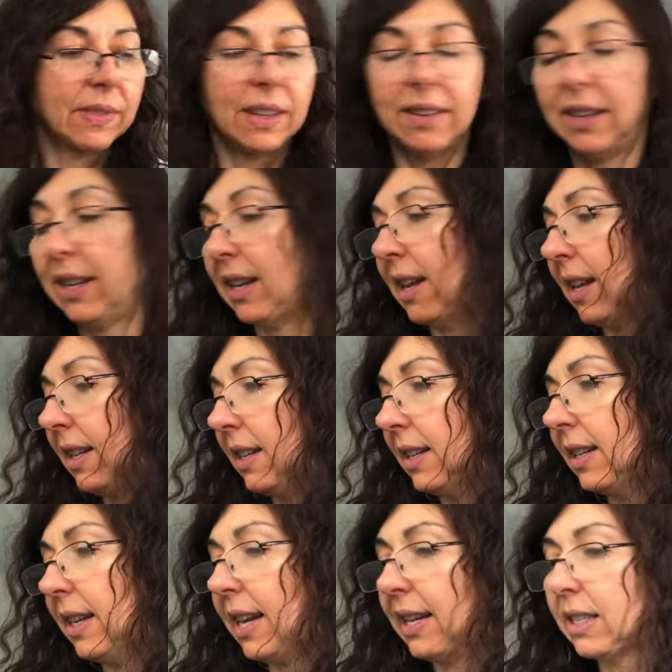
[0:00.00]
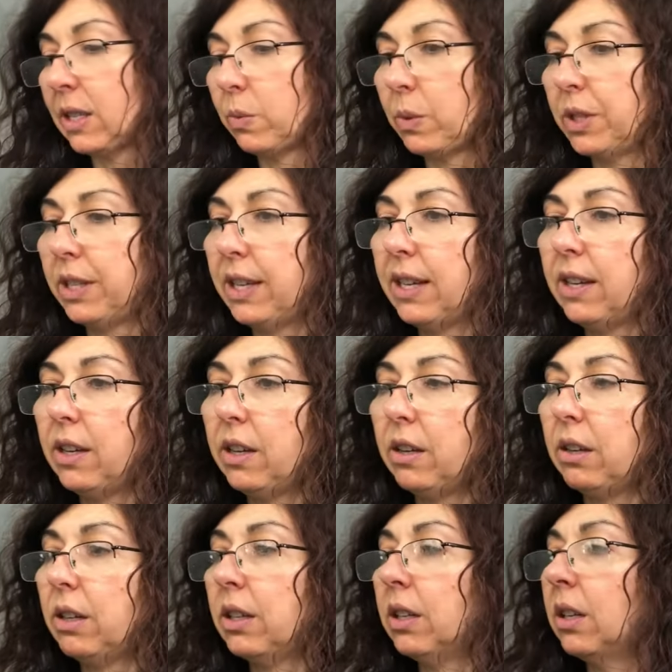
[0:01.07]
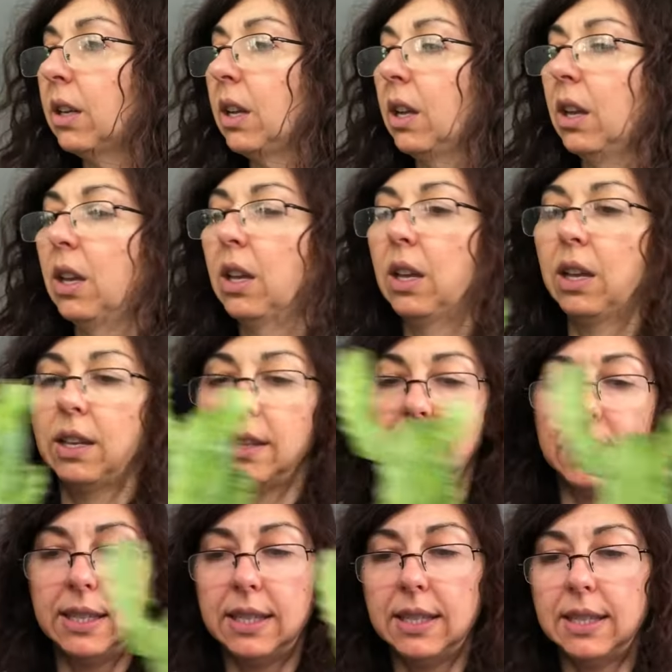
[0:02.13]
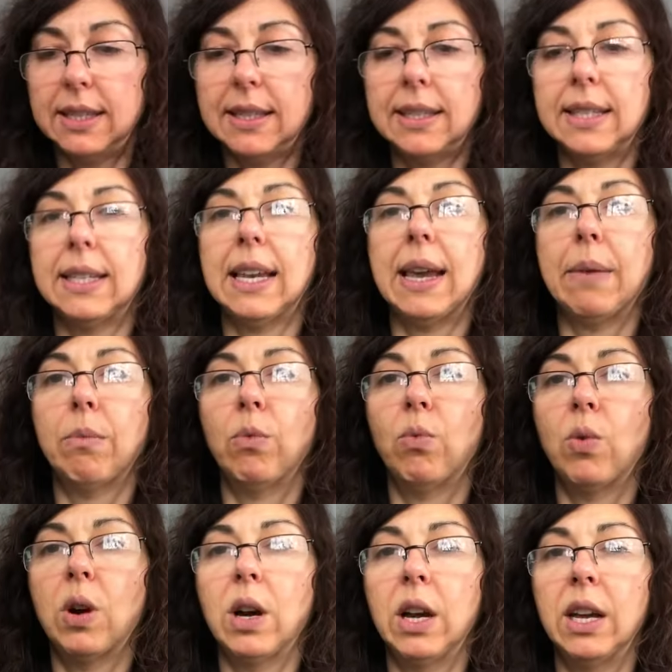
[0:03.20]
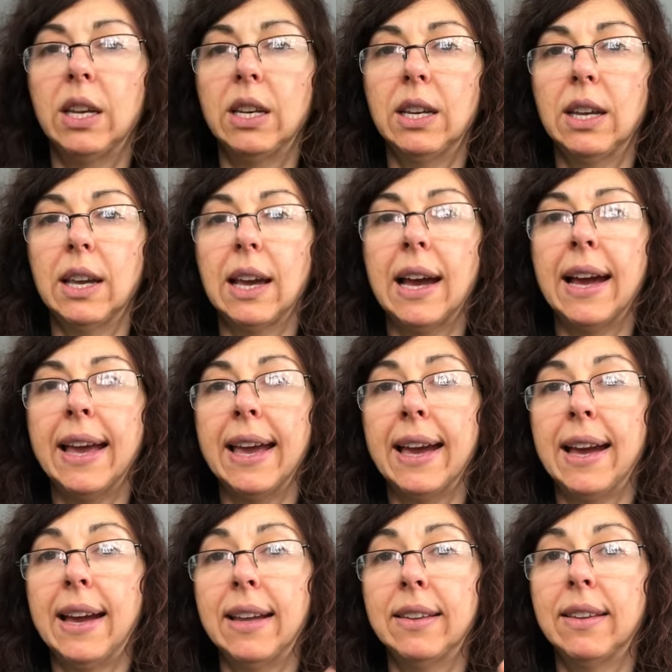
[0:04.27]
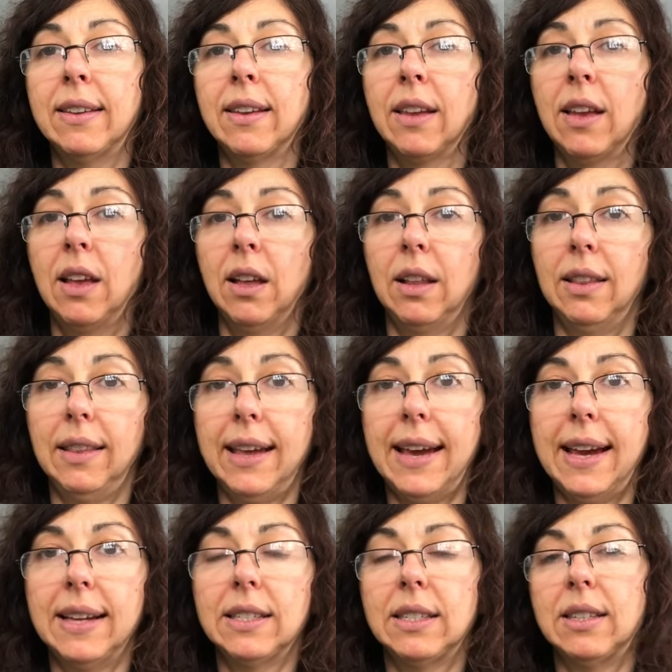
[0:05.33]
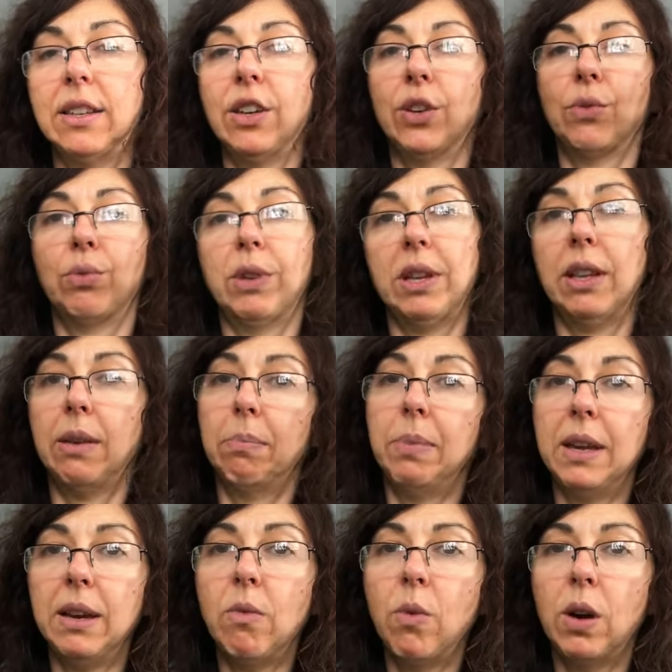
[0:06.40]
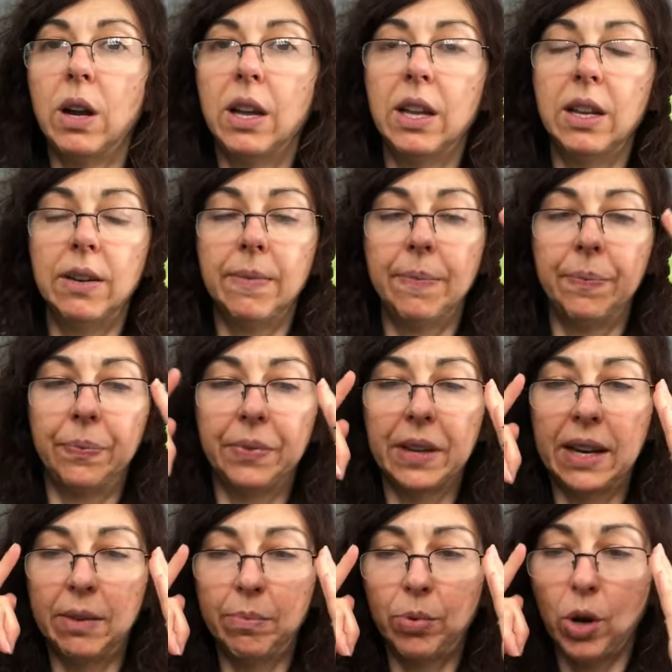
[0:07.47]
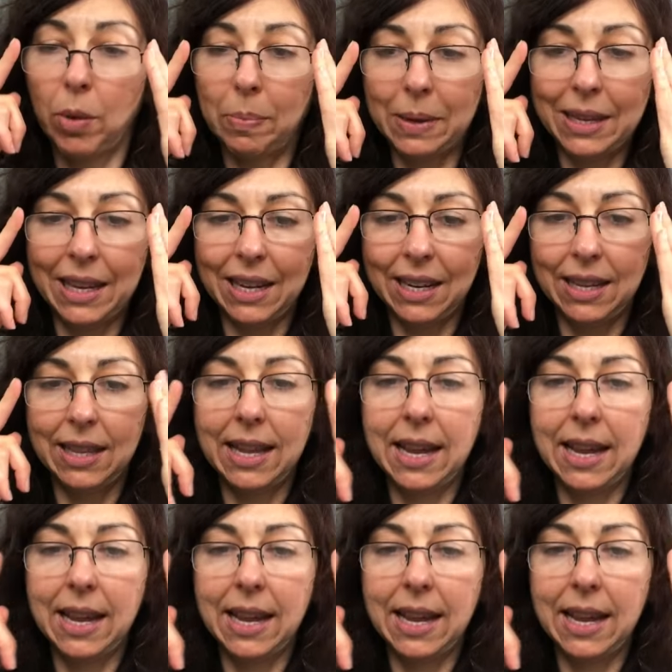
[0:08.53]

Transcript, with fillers: And then next one here. This is the same one I had last year, really big one. I propagated